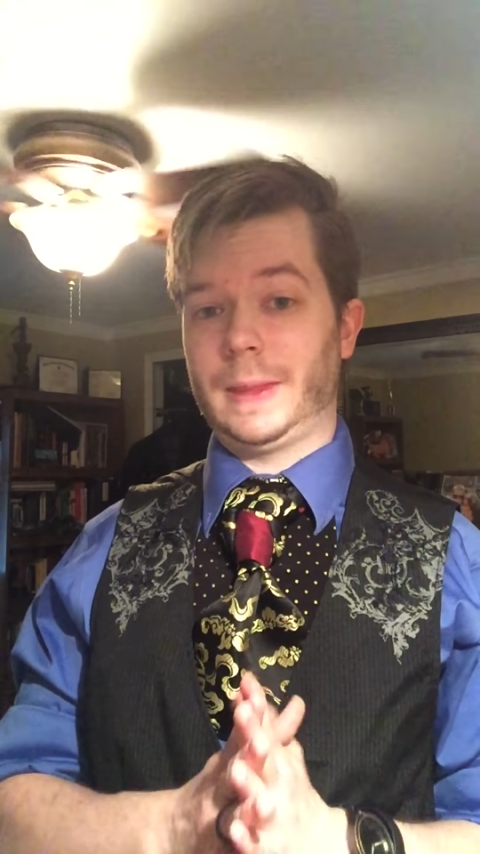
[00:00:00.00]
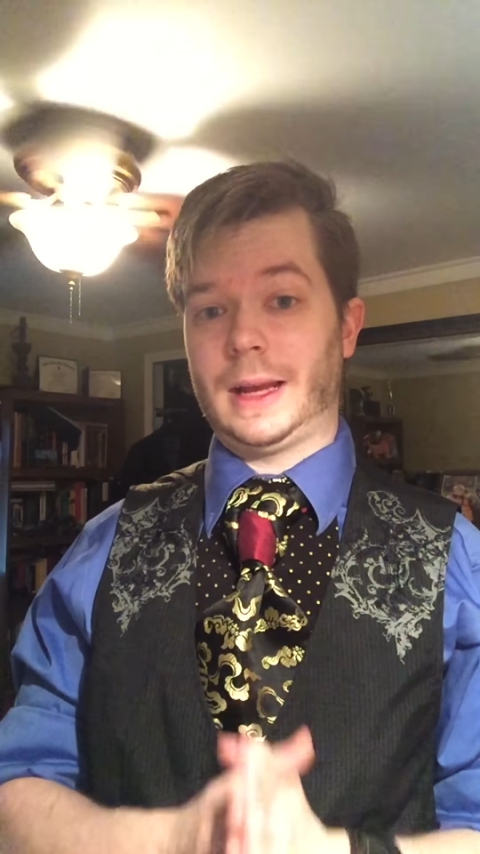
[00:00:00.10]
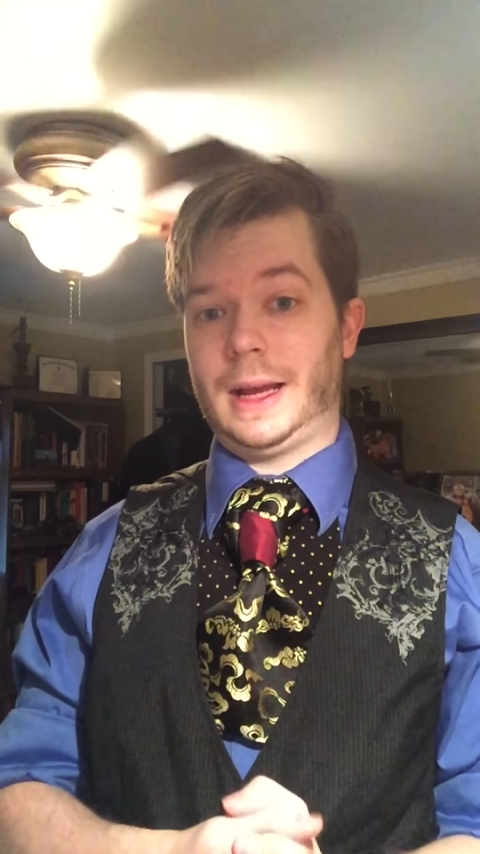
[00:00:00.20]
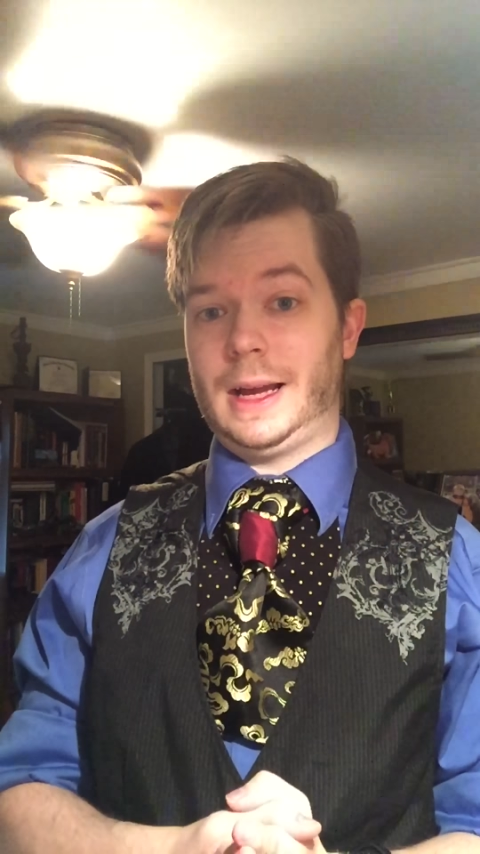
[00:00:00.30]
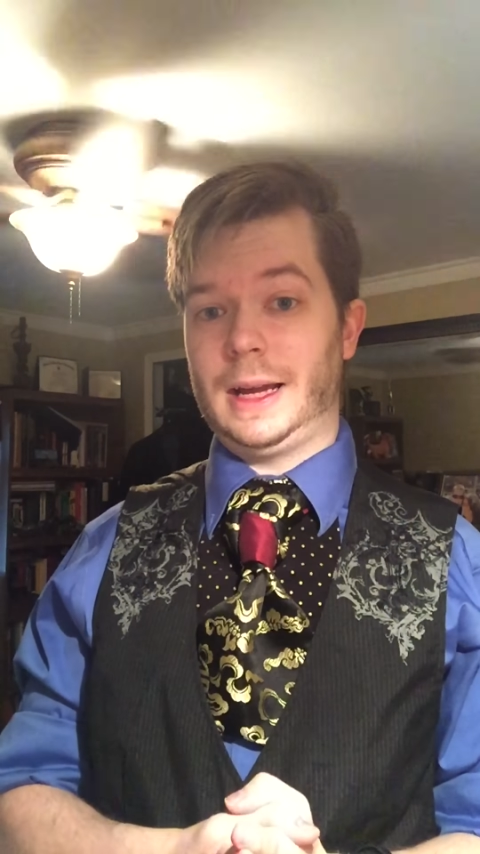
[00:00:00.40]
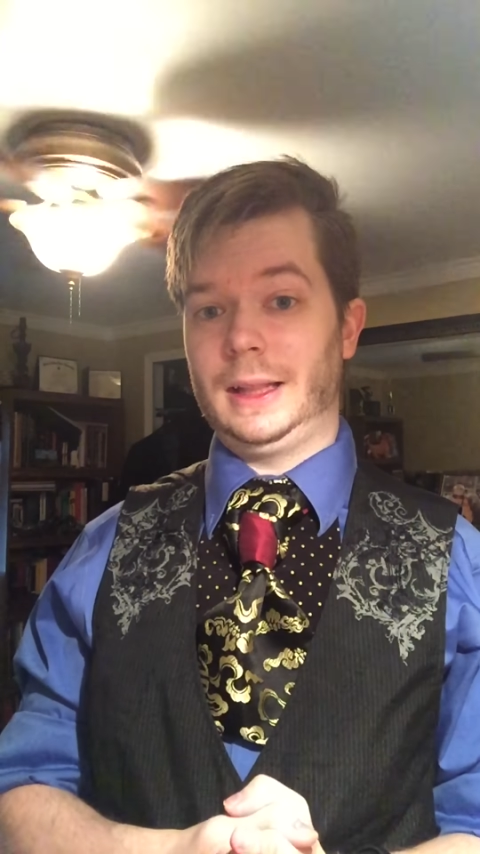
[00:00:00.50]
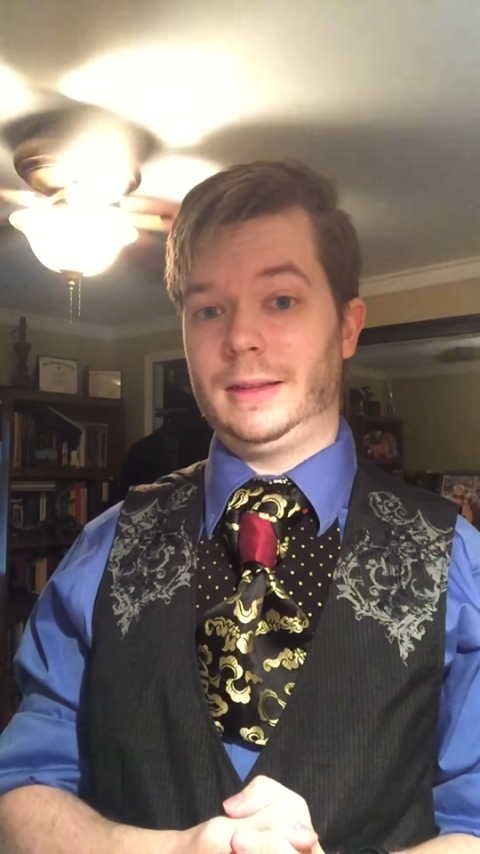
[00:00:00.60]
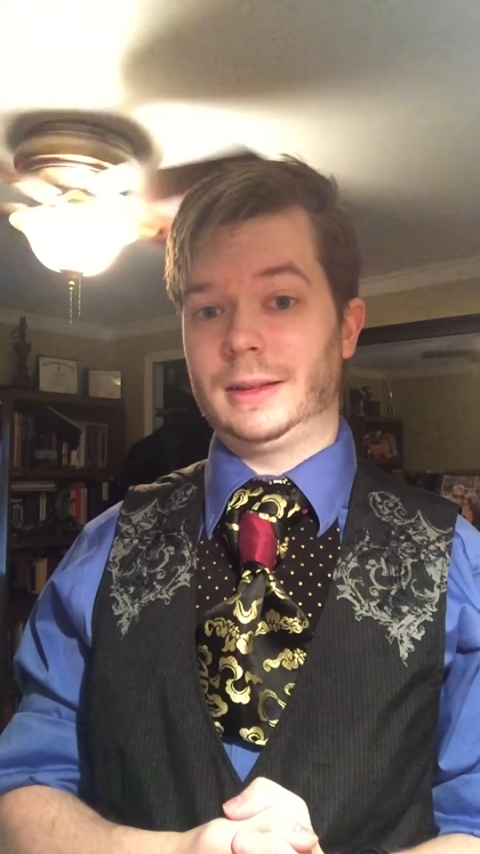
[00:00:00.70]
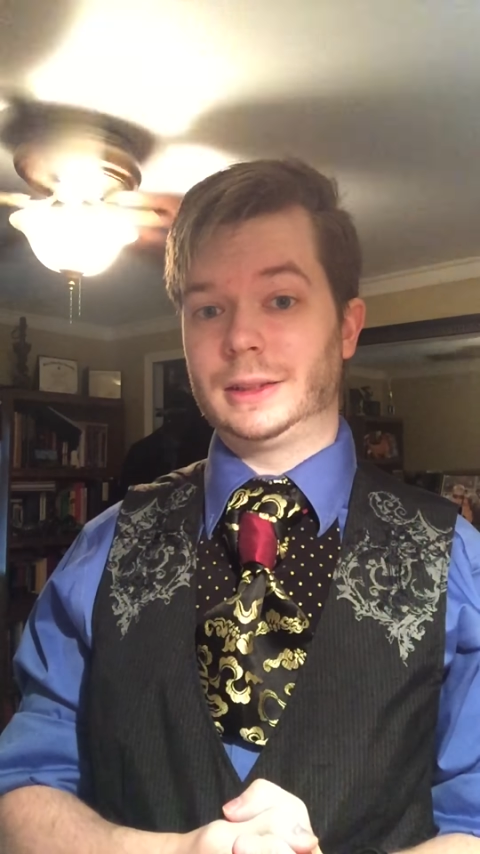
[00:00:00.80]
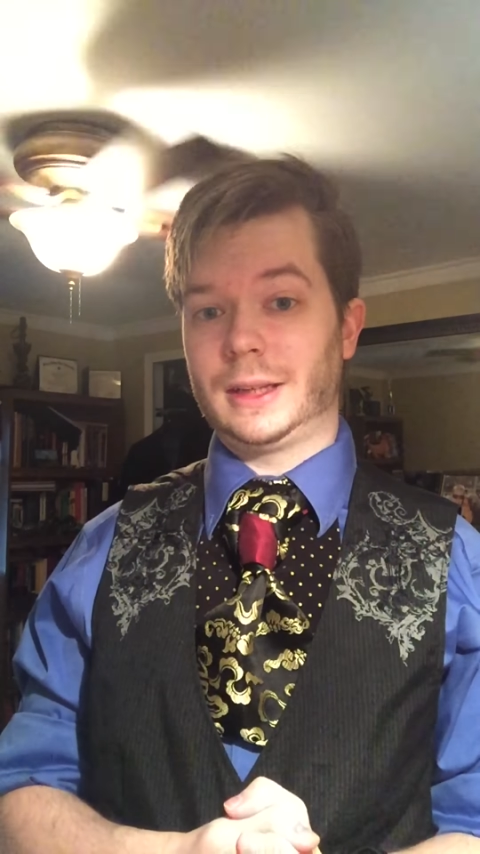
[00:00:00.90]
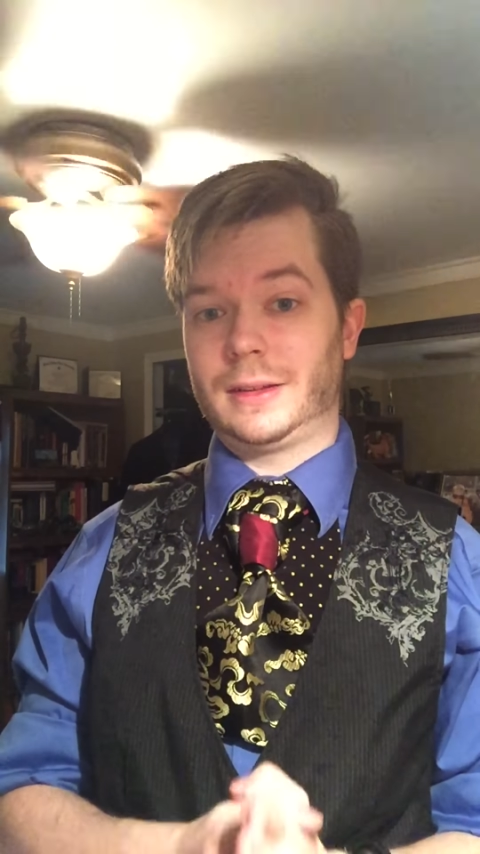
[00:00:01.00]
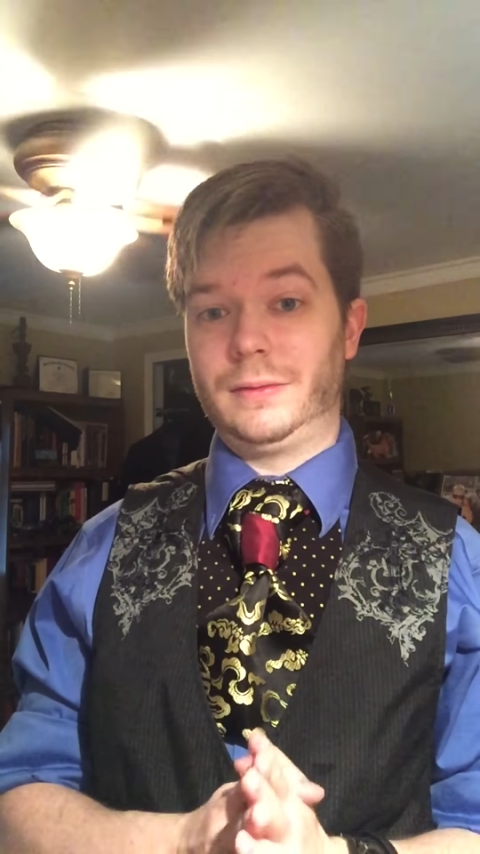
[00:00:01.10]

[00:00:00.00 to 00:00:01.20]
I highly suggest